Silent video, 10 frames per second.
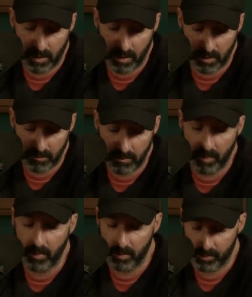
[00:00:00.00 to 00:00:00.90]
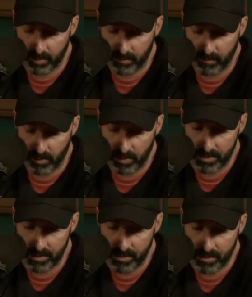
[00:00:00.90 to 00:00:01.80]
um, my mom cooked for
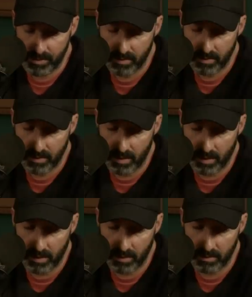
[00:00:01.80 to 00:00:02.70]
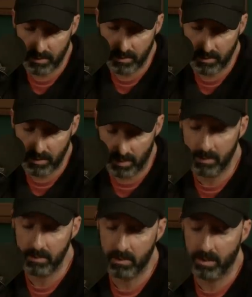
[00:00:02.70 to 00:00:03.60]
us. Was she and, good cook? Uh
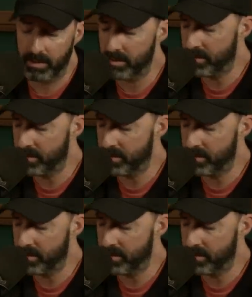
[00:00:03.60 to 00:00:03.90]
huh. I think